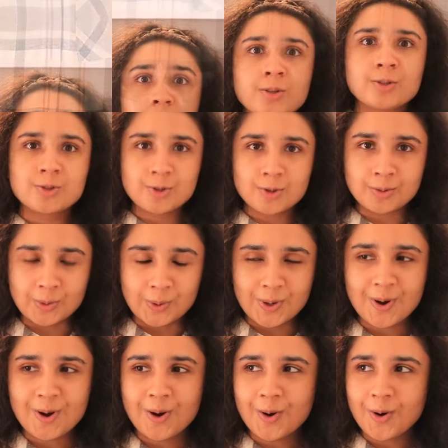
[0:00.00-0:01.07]
So,
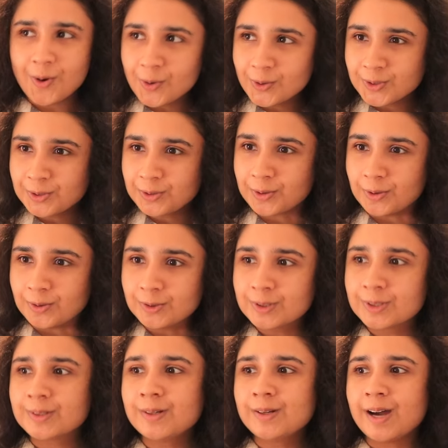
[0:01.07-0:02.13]
all in all,